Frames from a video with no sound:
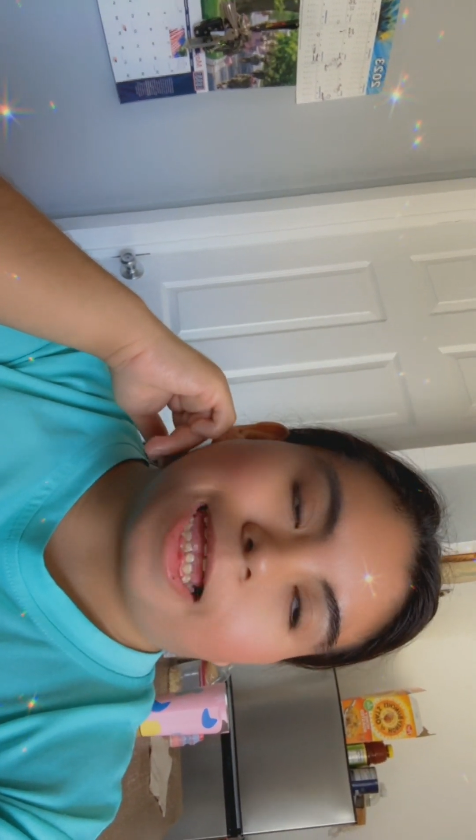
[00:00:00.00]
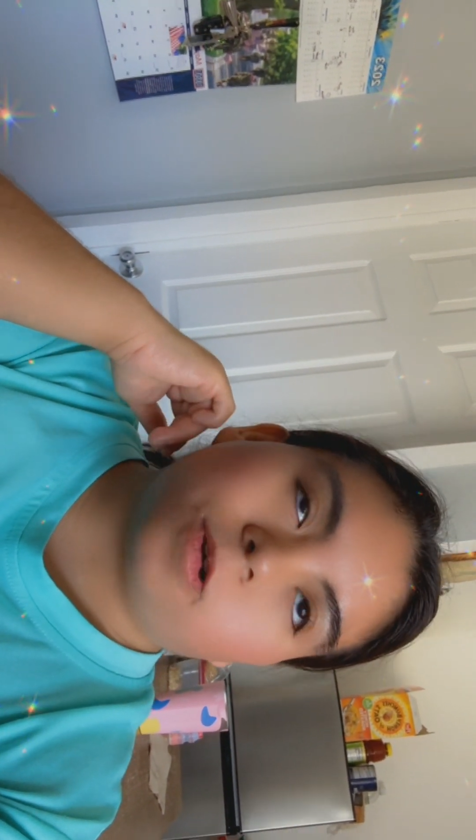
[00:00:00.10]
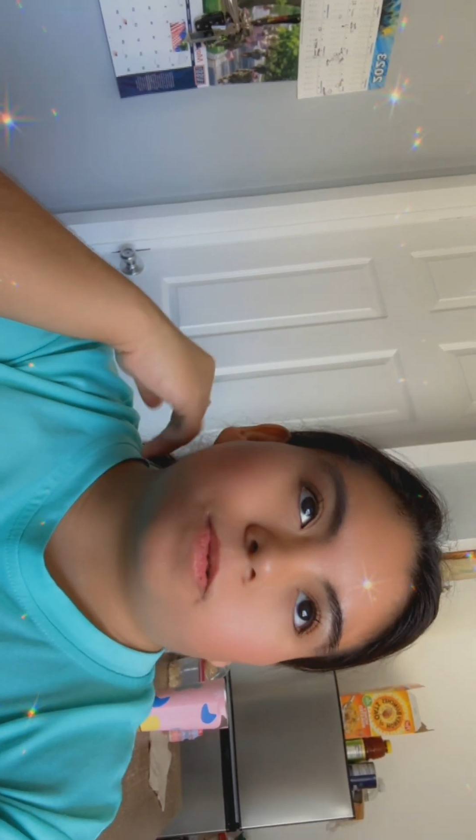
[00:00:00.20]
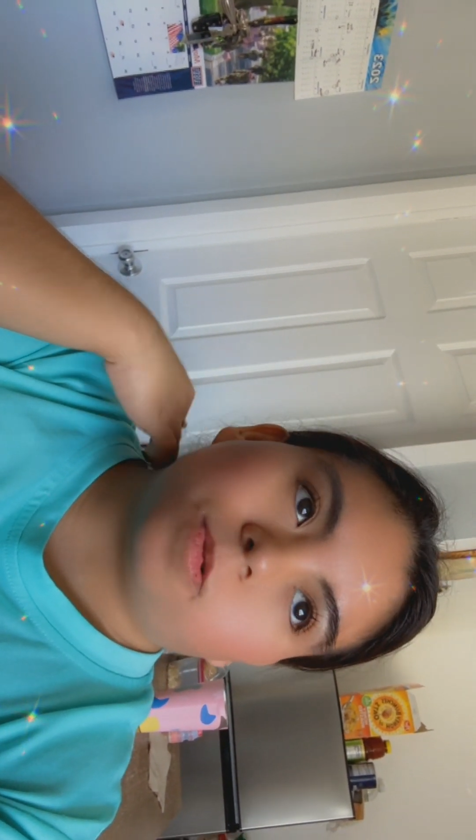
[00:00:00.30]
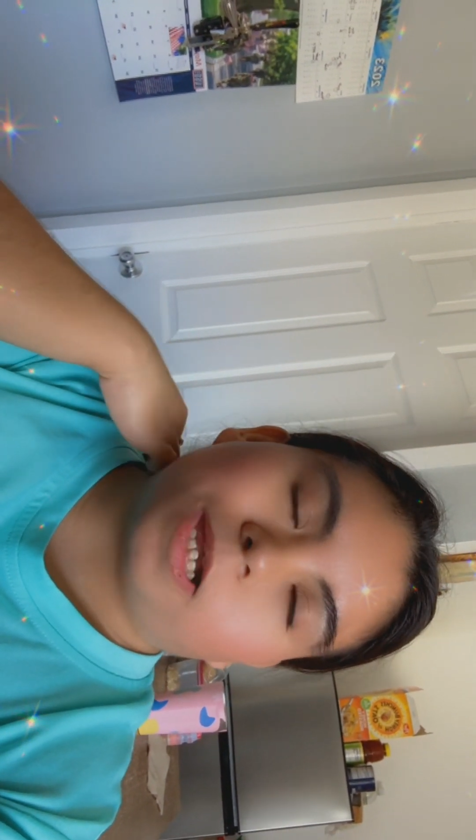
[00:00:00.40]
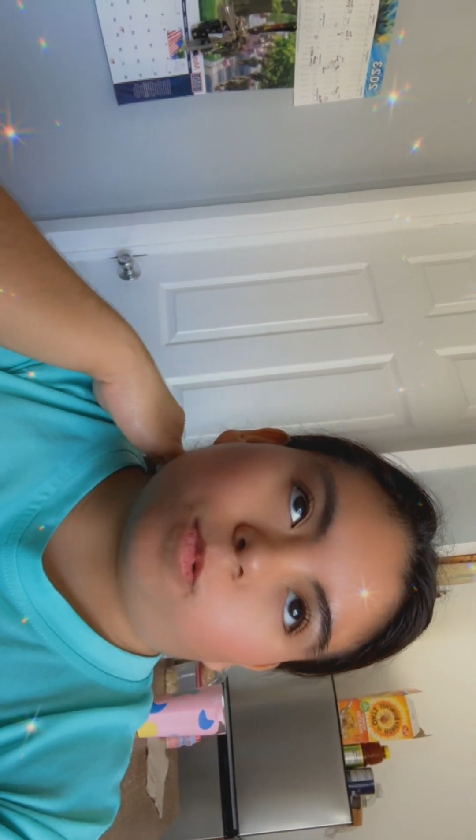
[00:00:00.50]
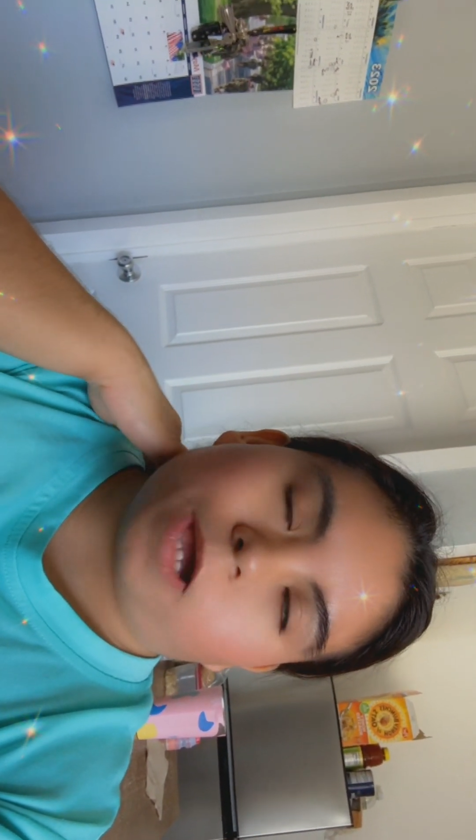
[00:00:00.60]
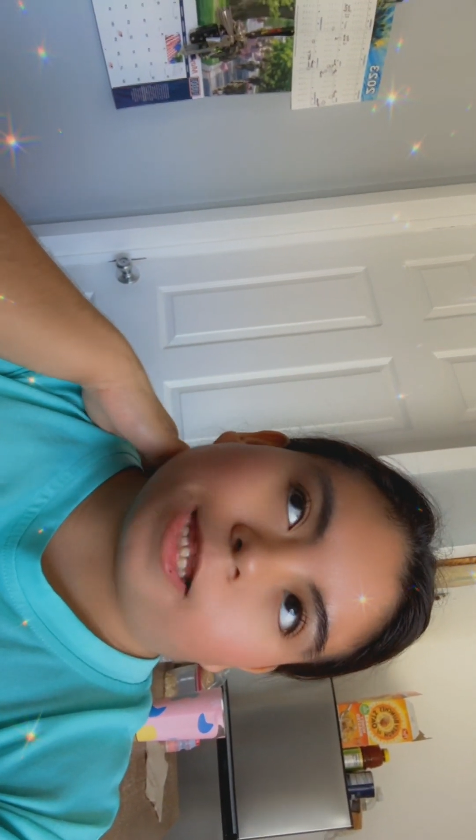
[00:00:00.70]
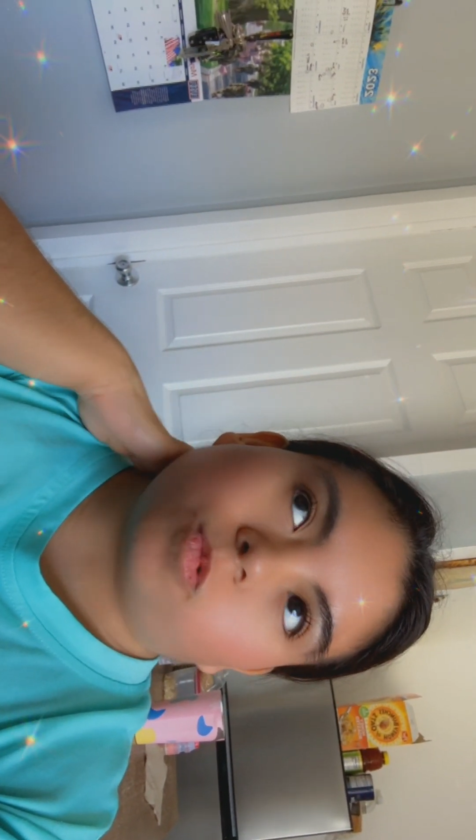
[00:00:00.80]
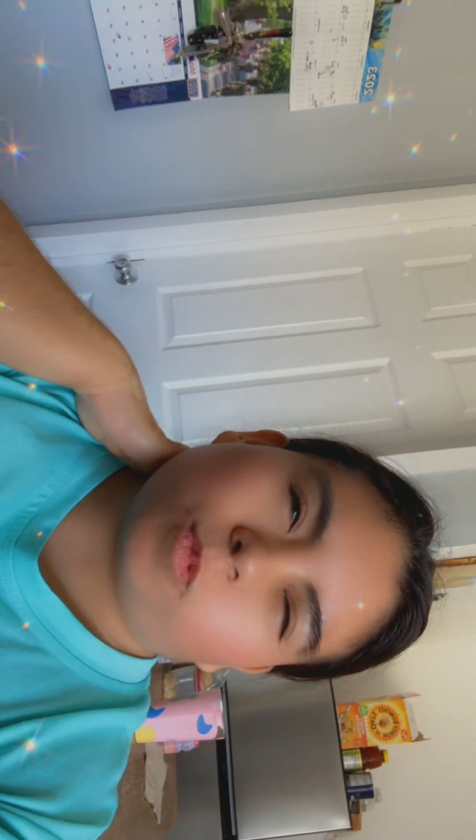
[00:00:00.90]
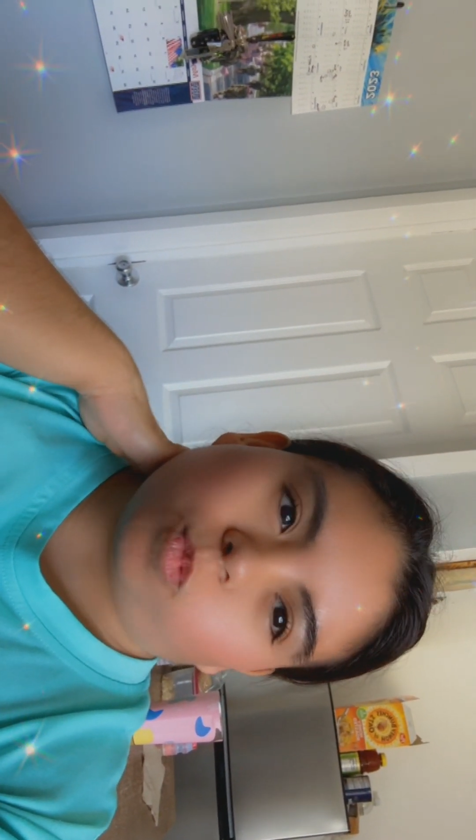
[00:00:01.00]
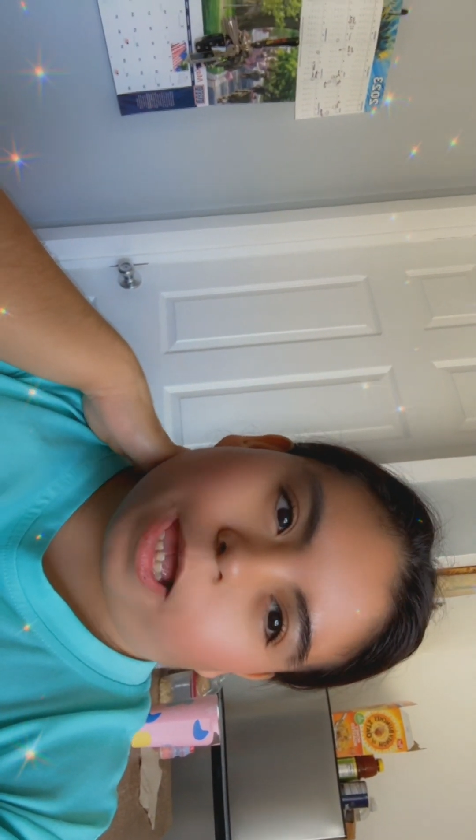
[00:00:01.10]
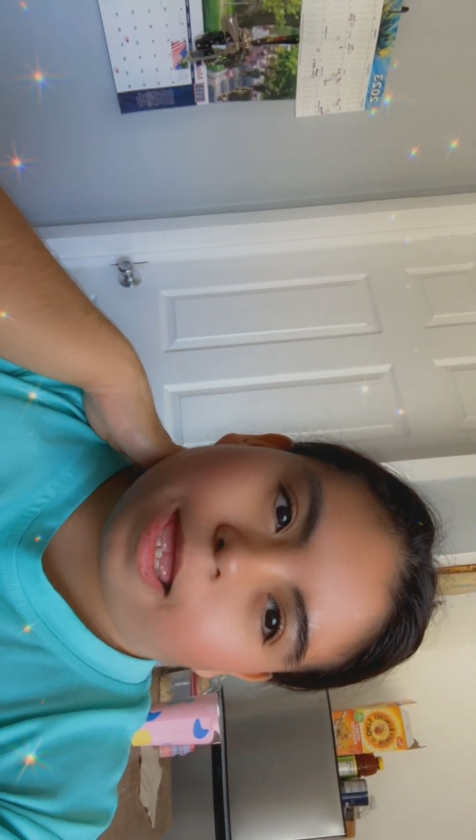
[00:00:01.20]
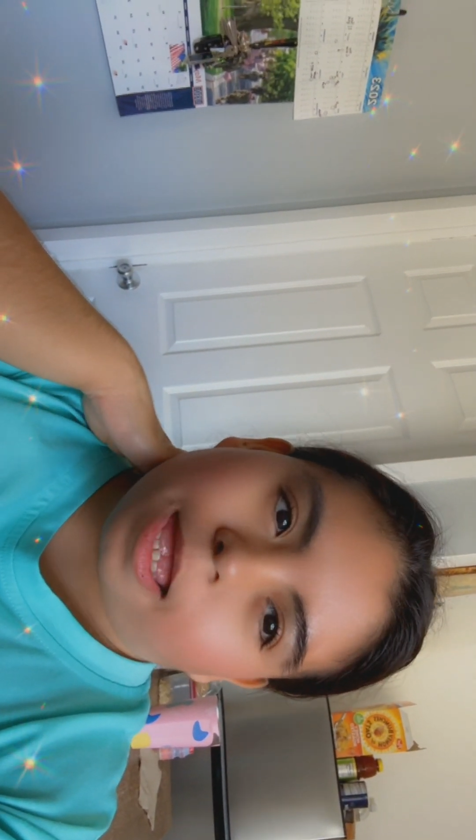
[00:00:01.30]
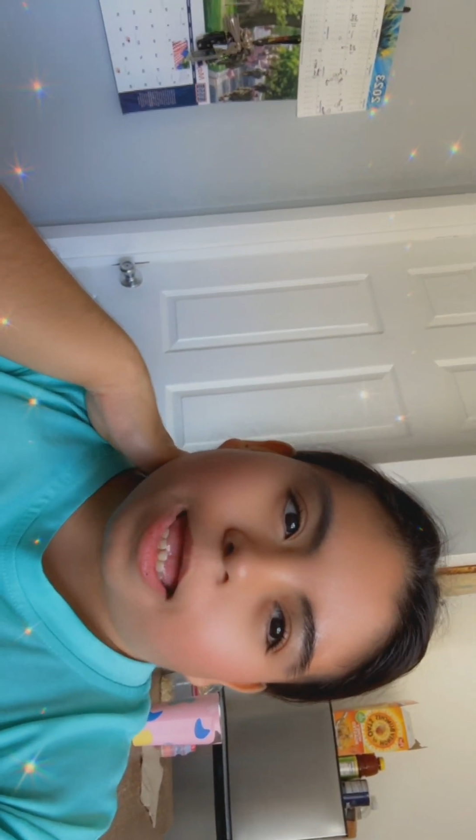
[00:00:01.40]
I know when we
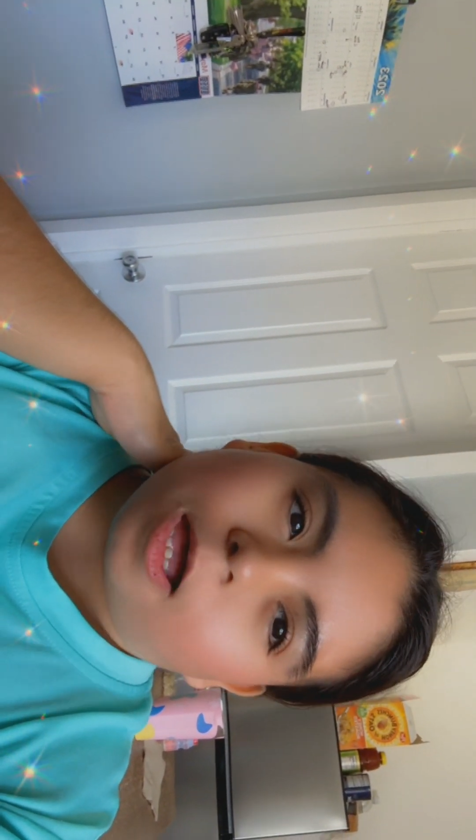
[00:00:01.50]
went,